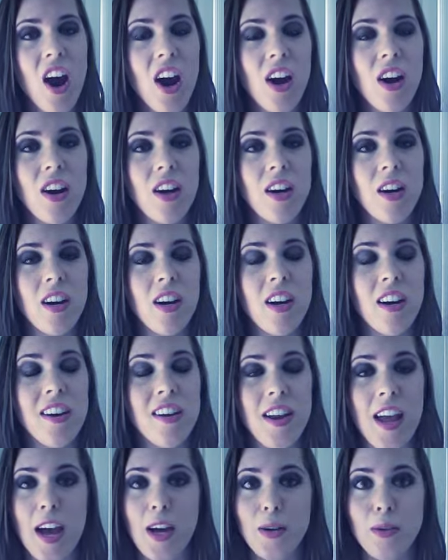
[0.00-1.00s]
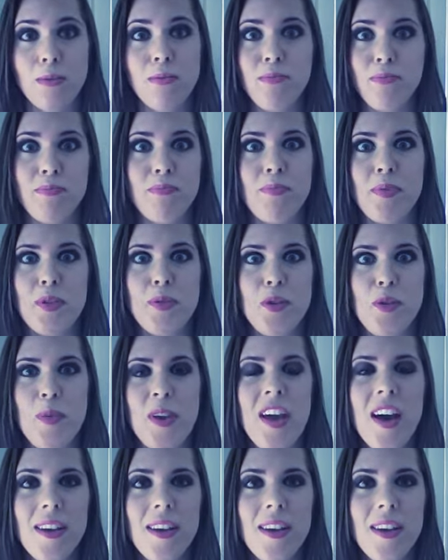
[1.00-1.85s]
her now soon-to-be